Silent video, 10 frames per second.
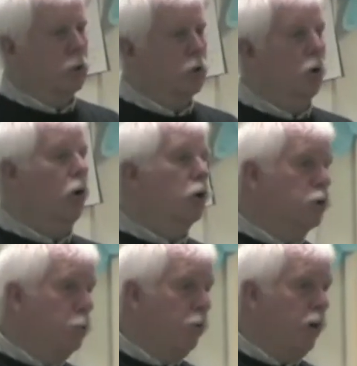the soil.
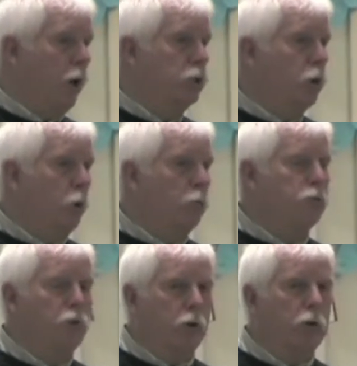Also provides
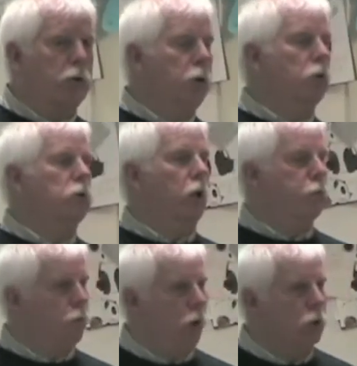homes for other critters like
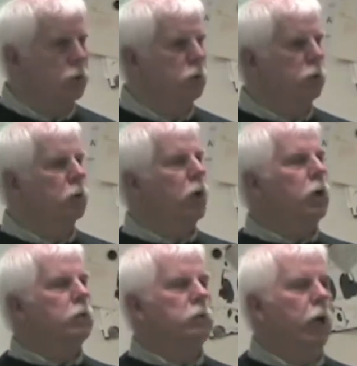foxes and
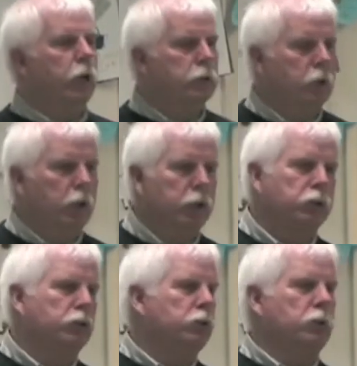snakes and
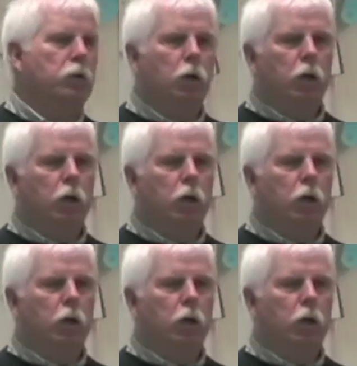lizards and